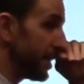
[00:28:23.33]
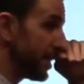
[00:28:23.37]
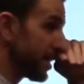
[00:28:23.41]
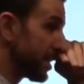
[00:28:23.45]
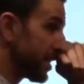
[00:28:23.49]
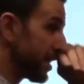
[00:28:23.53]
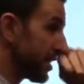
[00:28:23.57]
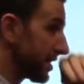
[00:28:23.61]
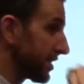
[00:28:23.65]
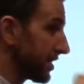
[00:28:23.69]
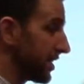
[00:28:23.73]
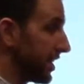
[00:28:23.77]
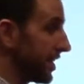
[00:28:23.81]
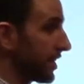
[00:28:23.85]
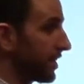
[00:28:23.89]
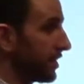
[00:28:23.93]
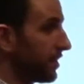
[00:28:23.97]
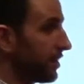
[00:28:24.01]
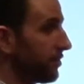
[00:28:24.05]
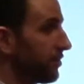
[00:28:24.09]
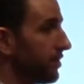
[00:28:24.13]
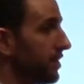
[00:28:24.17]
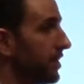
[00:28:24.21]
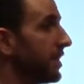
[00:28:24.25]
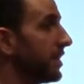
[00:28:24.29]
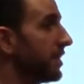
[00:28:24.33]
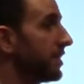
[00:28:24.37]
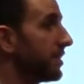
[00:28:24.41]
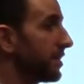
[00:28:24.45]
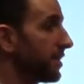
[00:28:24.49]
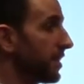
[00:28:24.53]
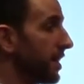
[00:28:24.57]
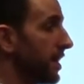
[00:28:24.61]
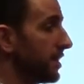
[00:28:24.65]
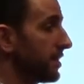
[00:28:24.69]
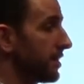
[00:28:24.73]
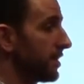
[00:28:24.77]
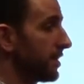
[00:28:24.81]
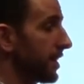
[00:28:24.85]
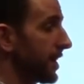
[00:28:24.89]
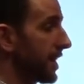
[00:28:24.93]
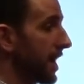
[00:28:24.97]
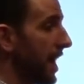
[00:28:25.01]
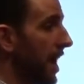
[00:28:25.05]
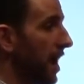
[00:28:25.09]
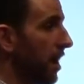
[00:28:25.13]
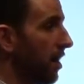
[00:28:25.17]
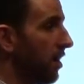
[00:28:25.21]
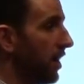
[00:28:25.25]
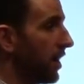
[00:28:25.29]
as the stick and the fitty as the
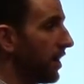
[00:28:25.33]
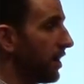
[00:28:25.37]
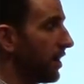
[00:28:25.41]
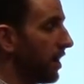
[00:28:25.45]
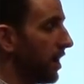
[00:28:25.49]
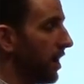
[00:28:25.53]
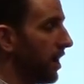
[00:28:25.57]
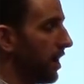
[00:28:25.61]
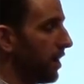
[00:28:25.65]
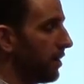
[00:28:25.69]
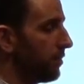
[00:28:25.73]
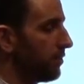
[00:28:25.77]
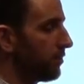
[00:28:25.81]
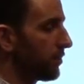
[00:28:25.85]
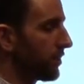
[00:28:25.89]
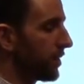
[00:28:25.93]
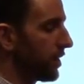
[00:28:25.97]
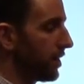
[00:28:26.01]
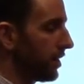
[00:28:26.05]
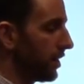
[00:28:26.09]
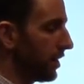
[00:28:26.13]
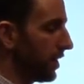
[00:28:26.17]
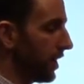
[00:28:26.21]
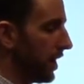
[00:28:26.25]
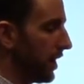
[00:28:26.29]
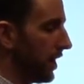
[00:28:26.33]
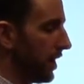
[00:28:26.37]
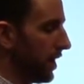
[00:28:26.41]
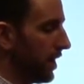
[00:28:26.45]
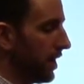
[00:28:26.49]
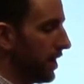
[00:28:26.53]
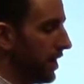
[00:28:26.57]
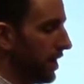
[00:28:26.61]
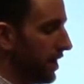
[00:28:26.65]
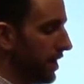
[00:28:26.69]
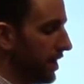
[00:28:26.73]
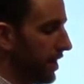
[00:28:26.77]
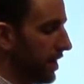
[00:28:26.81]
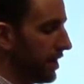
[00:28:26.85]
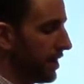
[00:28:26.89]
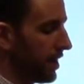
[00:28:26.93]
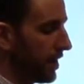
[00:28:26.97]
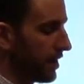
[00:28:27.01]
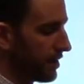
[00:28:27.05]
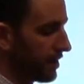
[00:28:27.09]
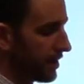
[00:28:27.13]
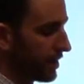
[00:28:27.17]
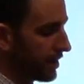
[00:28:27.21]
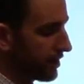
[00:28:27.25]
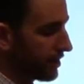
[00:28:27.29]
carrot. And
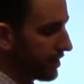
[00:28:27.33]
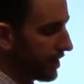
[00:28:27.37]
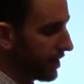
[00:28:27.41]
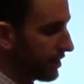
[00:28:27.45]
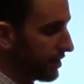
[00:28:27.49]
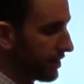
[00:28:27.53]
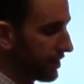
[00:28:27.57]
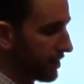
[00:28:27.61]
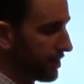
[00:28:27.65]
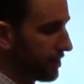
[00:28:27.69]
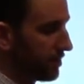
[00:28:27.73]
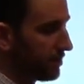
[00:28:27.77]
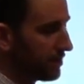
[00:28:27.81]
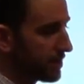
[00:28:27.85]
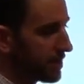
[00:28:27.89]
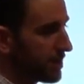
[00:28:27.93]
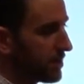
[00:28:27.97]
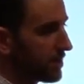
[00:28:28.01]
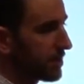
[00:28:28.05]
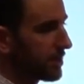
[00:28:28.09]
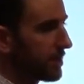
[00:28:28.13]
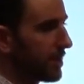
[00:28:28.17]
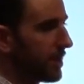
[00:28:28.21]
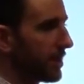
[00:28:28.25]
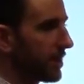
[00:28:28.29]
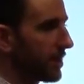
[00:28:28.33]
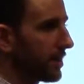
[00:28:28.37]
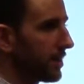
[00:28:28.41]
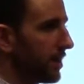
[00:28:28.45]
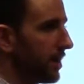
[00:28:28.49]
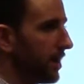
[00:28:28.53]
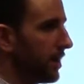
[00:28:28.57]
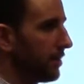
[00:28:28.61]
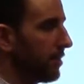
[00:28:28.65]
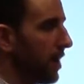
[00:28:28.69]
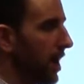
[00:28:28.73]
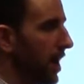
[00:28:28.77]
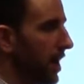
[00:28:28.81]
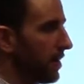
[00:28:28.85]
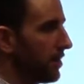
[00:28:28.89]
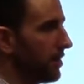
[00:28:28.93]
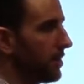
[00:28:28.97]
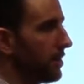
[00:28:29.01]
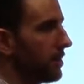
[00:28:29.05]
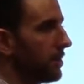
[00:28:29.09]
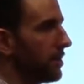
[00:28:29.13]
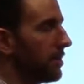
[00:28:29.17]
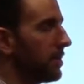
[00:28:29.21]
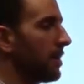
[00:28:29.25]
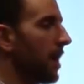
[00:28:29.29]
I think that the guilty stick,
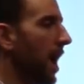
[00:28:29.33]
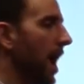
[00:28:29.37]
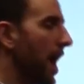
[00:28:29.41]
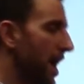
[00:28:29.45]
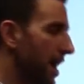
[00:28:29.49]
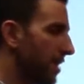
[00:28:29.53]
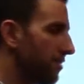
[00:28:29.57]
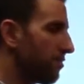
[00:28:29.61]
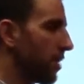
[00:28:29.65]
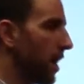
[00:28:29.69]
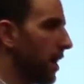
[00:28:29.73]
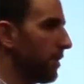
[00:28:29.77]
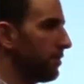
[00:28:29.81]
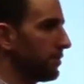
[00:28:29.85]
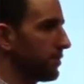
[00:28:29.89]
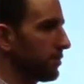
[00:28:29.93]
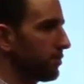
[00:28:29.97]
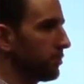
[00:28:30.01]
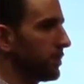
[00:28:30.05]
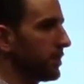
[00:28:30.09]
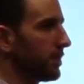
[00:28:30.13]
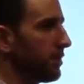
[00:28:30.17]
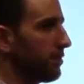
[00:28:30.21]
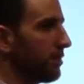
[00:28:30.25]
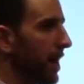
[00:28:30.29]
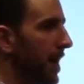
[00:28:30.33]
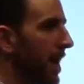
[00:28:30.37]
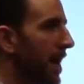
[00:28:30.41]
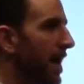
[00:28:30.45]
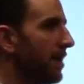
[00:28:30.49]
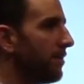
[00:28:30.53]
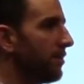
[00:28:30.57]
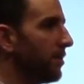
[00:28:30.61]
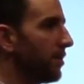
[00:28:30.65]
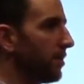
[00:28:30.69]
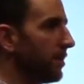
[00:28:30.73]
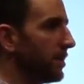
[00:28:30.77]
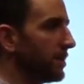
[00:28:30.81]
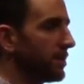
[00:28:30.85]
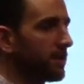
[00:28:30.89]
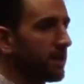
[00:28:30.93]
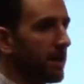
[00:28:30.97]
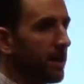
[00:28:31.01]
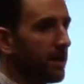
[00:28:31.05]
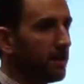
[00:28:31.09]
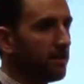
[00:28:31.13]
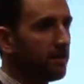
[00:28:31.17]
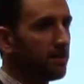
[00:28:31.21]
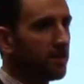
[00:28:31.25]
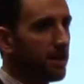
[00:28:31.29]
I have problems with the behavior
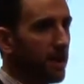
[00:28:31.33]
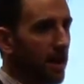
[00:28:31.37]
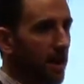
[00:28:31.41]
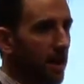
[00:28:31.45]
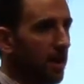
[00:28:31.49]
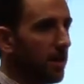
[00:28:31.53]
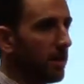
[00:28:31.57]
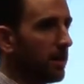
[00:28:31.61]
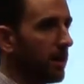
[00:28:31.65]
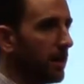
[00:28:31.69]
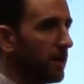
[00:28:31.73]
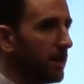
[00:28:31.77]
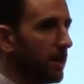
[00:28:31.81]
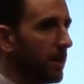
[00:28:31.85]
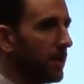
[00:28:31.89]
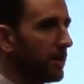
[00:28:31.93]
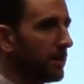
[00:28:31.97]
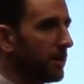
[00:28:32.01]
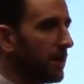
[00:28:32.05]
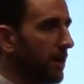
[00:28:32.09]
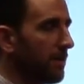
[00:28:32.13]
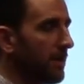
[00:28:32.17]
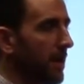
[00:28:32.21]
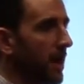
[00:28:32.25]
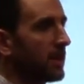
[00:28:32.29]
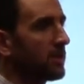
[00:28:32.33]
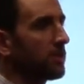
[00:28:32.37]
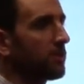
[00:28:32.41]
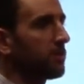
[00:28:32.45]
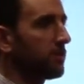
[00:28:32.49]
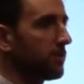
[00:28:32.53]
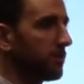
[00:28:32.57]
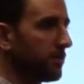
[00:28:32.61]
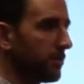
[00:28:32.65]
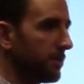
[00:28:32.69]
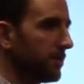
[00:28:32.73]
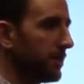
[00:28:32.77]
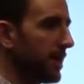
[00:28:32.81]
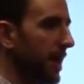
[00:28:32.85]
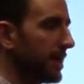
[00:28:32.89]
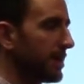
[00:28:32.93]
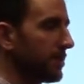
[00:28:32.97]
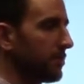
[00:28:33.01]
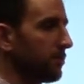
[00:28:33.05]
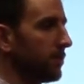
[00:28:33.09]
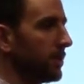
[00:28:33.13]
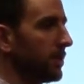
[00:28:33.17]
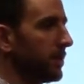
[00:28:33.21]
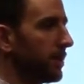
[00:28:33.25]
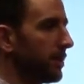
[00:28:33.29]
incentives there. And
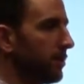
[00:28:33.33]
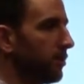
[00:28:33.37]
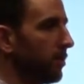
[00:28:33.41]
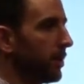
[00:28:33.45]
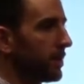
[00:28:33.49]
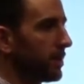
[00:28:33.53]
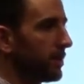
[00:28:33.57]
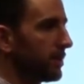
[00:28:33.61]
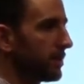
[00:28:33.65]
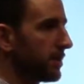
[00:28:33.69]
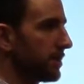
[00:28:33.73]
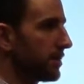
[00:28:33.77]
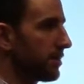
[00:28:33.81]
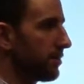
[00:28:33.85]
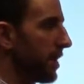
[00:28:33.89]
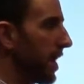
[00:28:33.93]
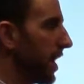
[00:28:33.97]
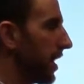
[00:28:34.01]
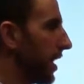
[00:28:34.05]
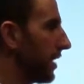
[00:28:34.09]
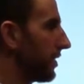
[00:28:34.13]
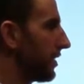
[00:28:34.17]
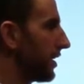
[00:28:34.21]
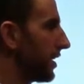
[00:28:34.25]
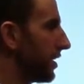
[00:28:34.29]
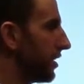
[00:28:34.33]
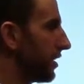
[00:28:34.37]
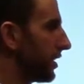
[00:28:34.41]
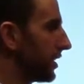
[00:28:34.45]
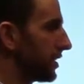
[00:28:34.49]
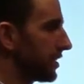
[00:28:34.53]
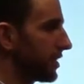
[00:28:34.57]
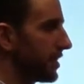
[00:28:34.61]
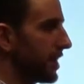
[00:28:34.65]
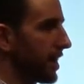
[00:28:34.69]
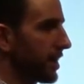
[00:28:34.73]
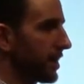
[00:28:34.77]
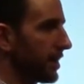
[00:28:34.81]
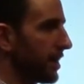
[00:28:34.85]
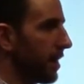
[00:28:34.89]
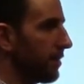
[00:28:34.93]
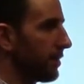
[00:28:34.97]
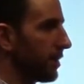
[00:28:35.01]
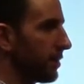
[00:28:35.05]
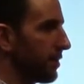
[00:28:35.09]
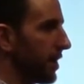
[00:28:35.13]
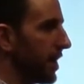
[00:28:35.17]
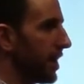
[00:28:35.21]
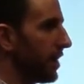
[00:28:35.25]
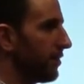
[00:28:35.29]
that's really what this is about. I think you're going to see
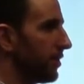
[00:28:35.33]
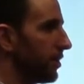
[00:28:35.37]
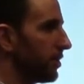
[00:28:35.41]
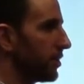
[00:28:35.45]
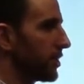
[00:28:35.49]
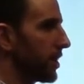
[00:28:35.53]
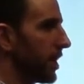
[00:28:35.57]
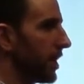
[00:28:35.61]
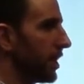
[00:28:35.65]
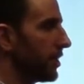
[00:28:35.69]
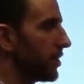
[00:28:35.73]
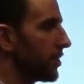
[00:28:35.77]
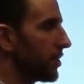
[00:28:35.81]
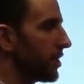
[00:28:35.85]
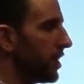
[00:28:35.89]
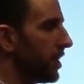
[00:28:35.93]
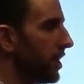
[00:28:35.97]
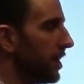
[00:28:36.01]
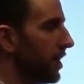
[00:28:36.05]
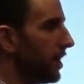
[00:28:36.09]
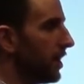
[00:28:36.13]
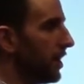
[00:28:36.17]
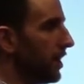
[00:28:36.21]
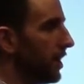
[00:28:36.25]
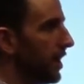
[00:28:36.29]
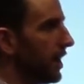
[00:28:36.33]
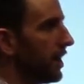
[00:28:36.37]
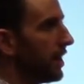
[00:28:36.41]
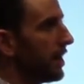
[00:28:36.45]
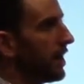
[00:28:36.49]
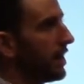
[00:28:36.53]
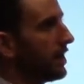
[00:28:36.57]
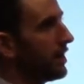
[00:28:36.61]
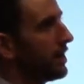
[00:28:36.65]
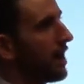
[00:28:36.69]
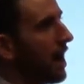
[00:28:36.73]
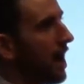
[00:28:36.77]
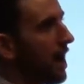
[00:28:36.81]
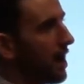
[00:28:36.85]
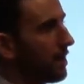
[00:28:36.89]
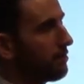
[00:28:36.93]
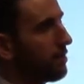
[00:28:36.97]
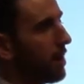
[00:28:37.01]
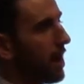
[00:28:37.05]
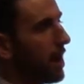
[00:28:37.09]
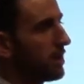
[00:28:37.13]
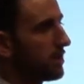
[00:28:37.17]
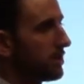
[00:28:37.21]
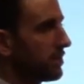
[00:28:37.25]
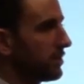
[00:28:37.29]
economic behavior change in a
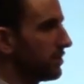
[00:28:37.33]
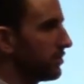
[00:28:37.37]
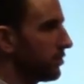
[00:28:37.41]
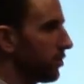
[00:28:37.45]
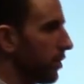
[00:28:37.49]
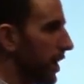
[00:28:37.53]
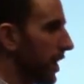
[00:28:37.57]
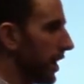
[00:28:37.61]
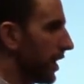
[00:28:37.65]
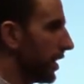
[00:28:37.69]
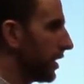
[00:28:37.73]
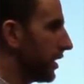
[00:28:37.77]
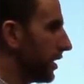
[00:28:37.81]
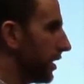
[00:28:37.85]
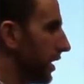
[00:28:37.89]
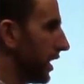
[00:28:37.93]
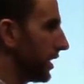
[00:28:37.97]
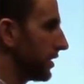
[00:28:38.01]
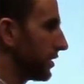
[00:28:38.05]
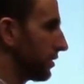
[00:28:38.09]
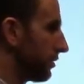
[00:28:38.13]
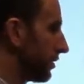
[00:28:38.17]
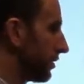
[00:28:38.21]
non-positive way as a